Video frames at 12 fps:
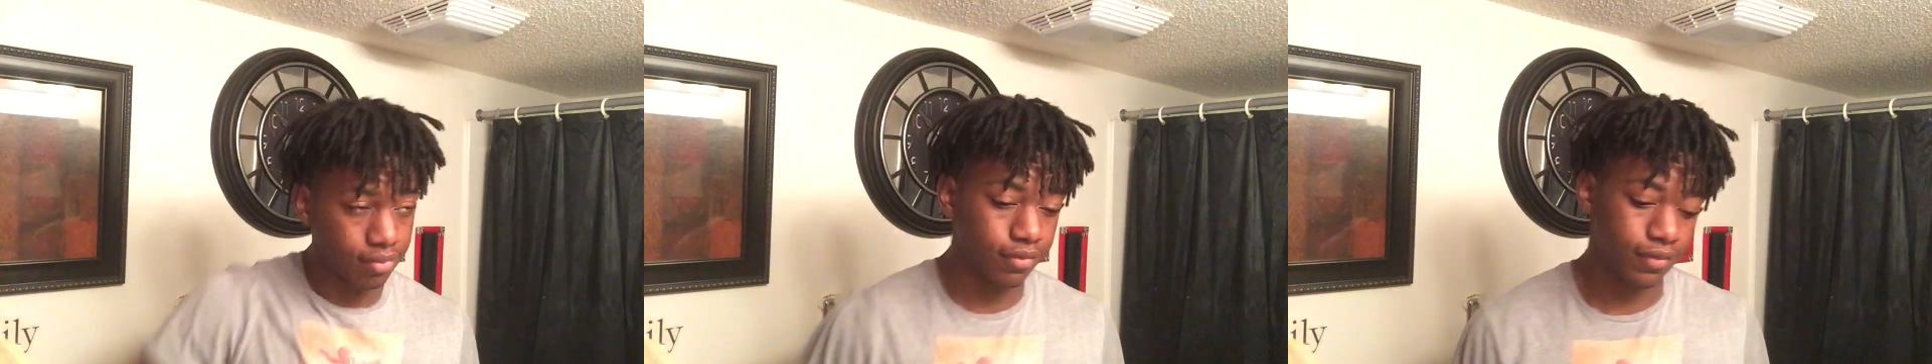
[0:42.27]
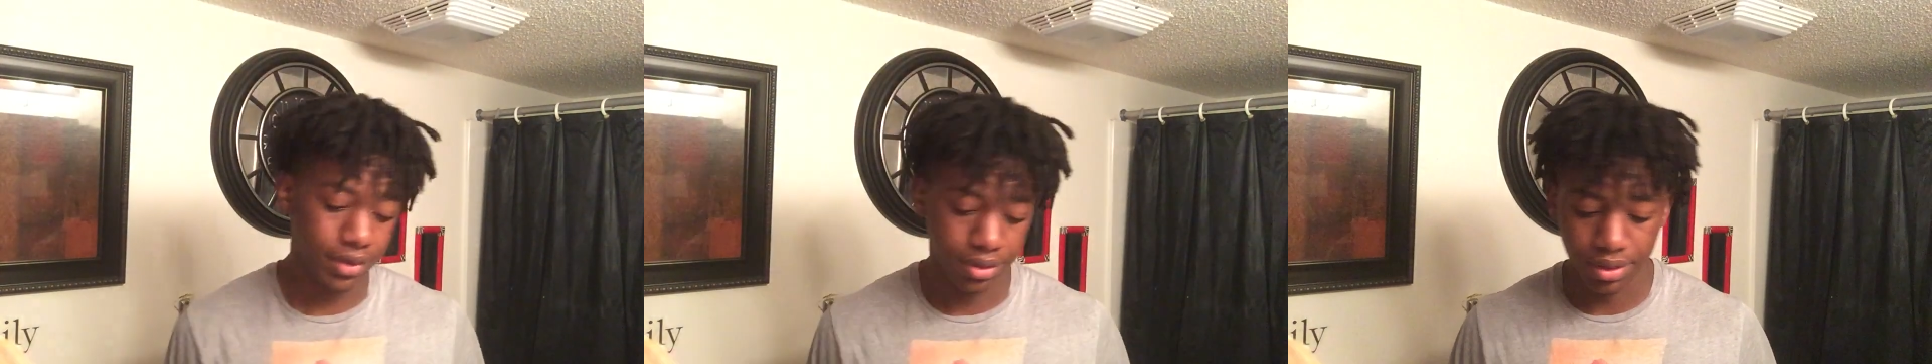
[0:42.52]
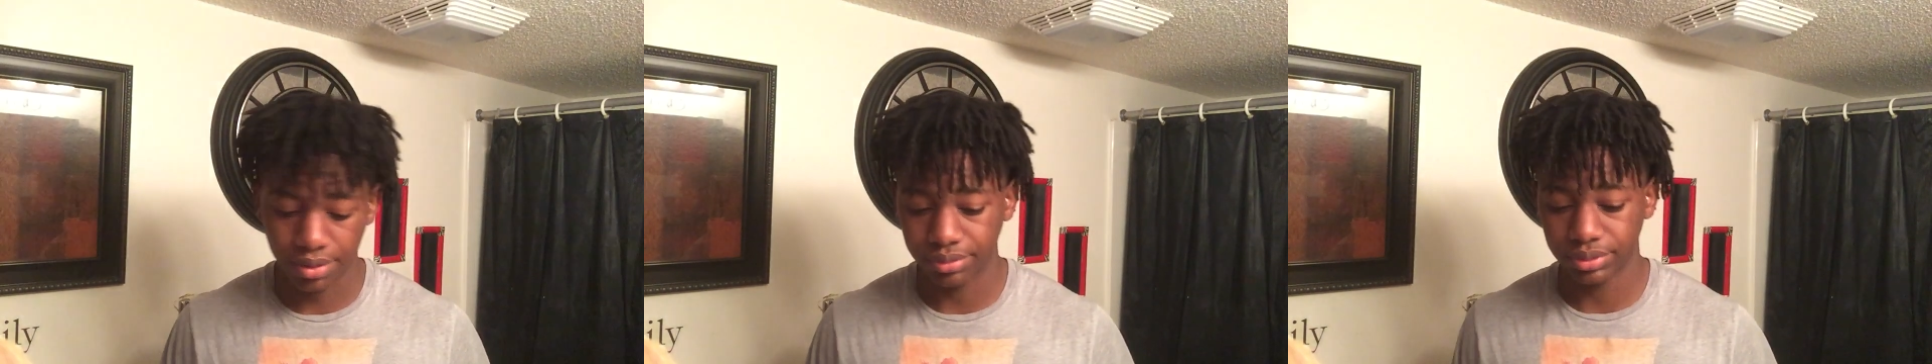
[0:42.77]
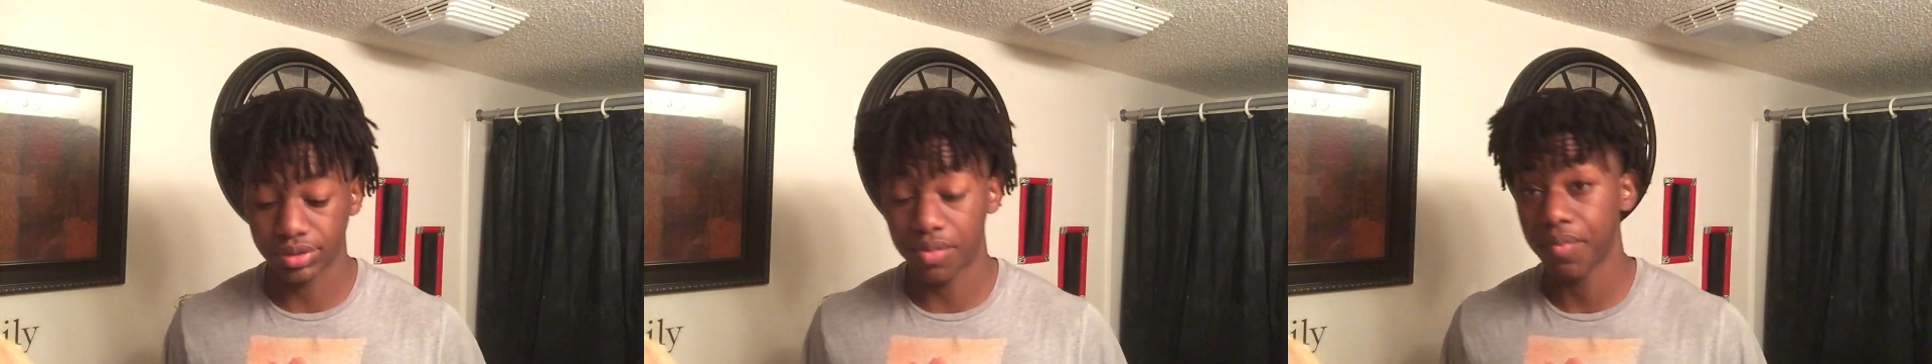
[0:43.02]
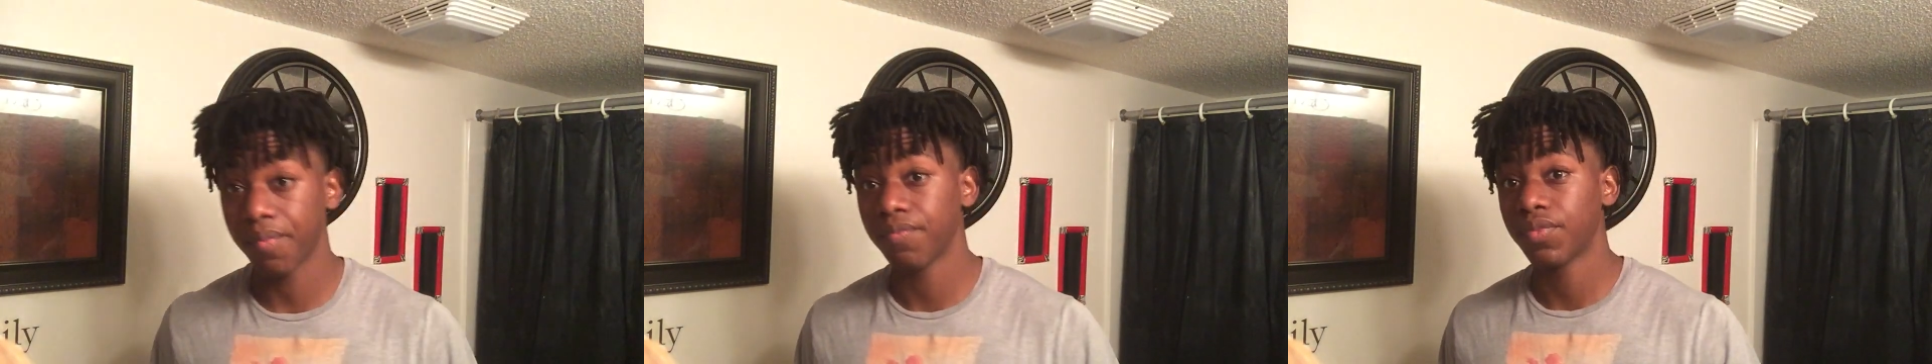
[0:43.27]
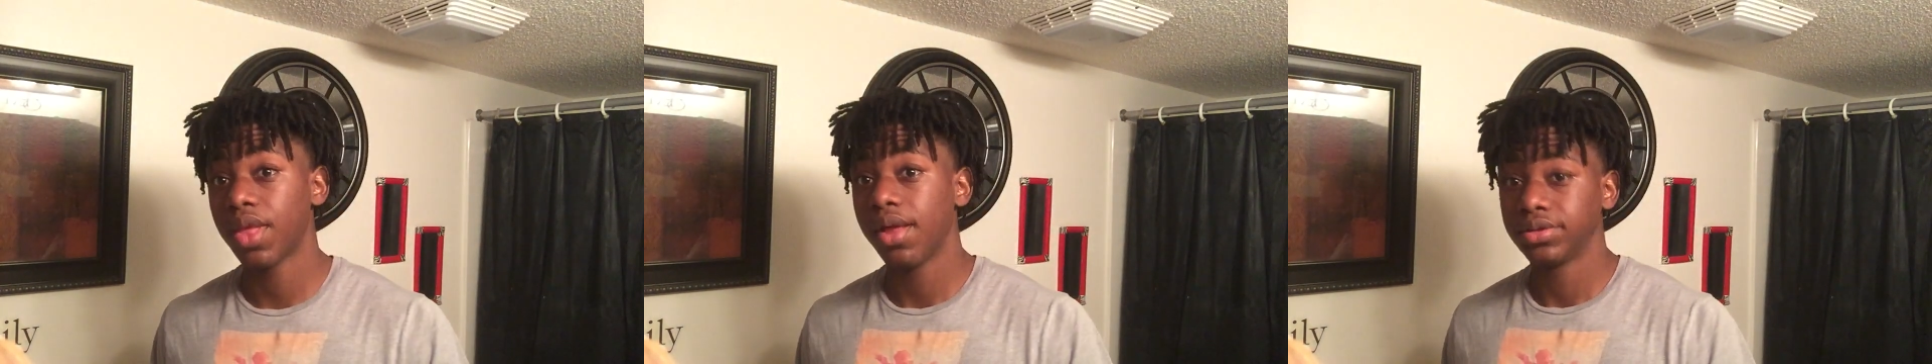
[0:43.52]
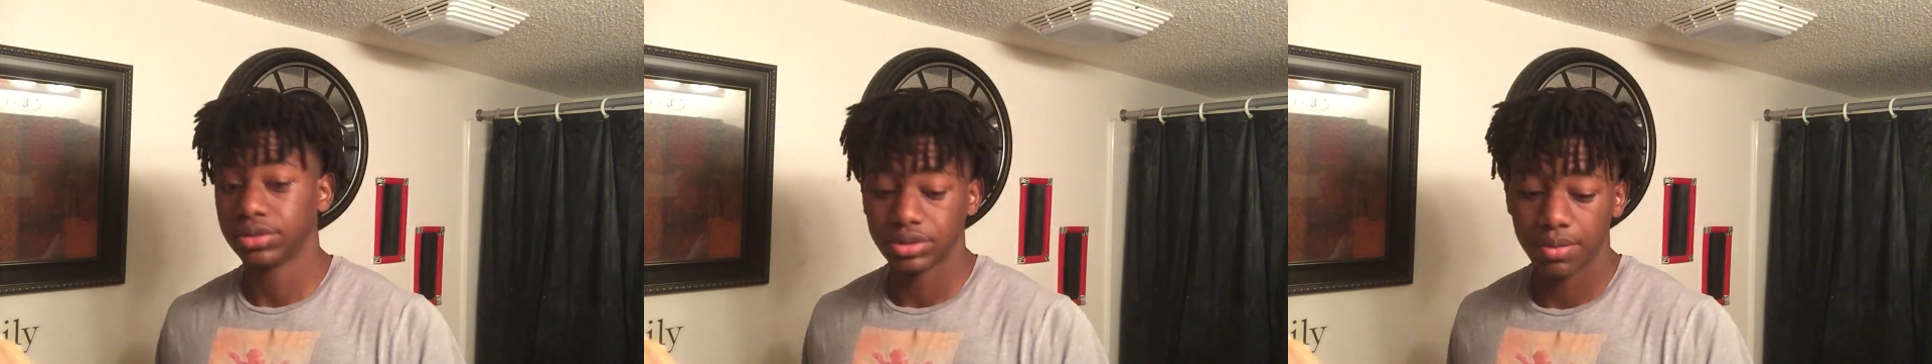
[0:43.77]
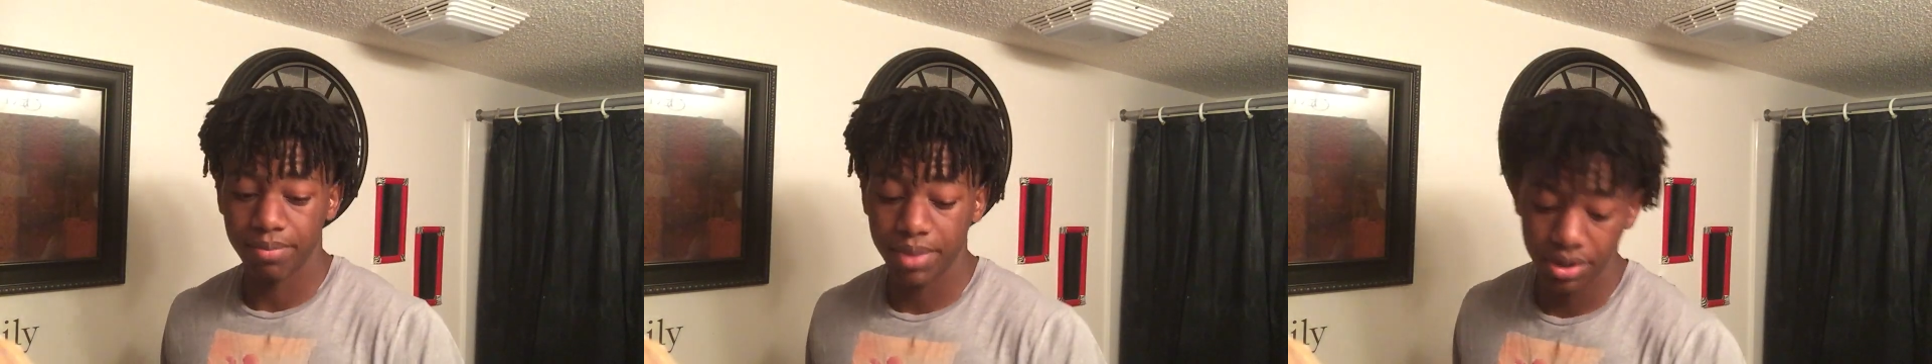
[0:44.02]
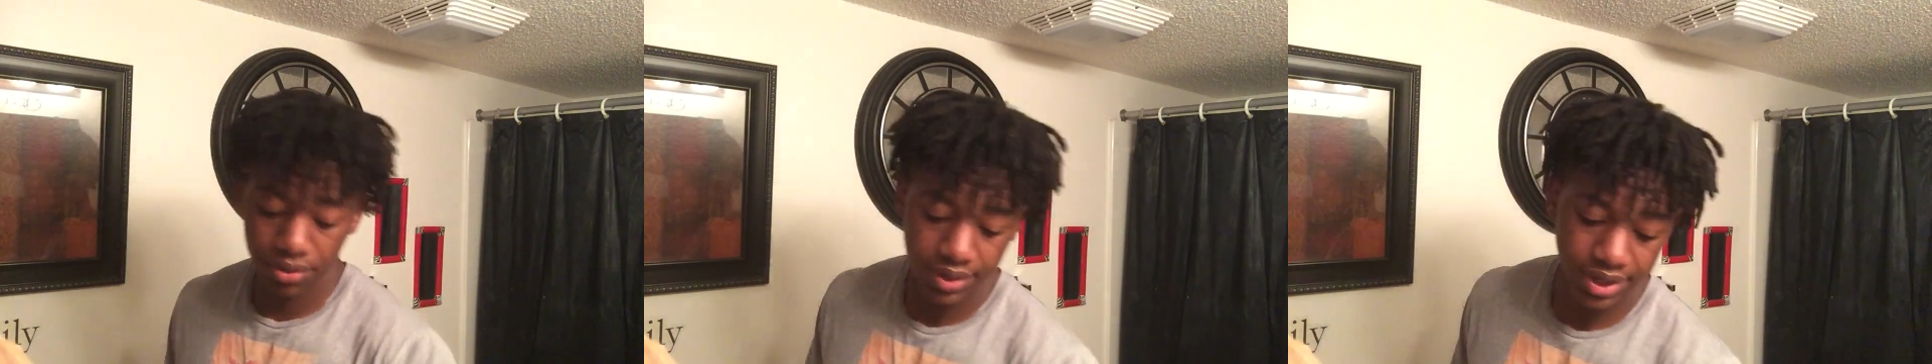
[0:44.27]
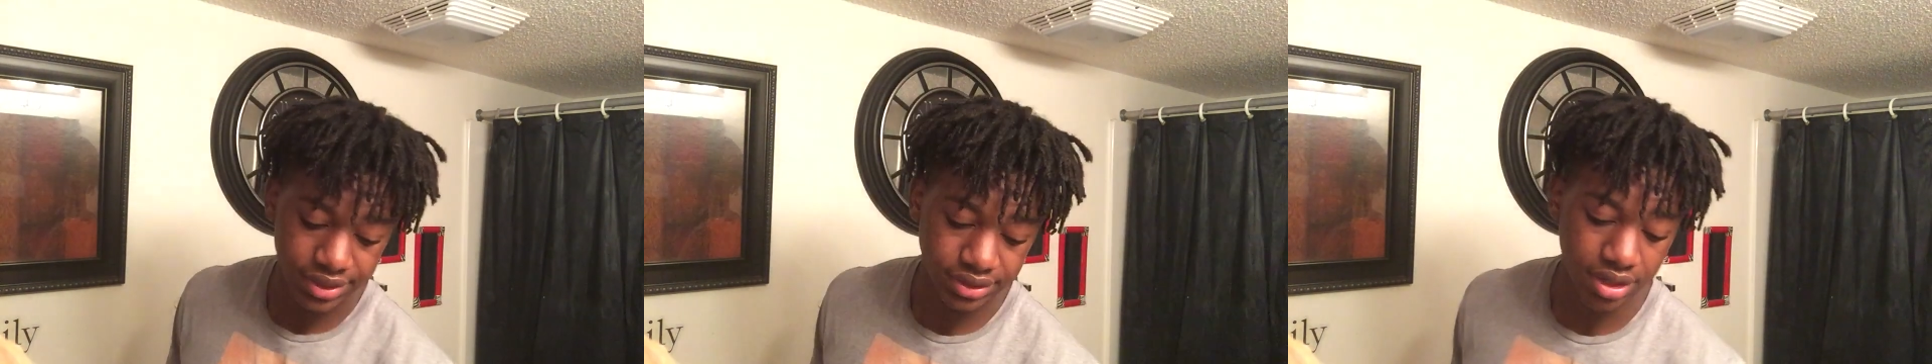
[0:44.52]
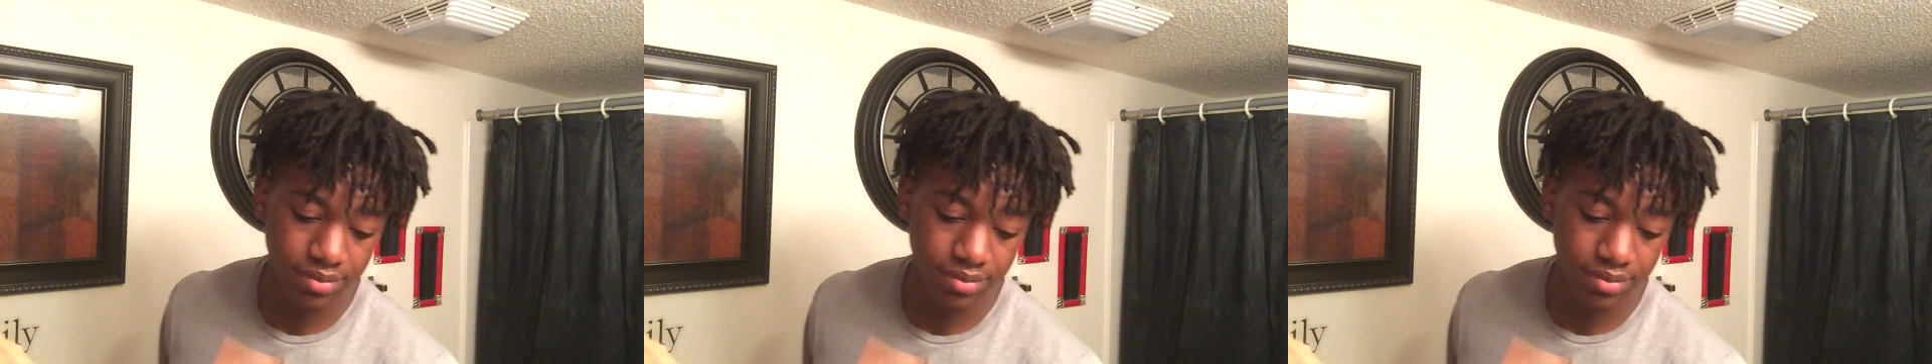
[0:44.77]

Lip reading: for you though, some better ways.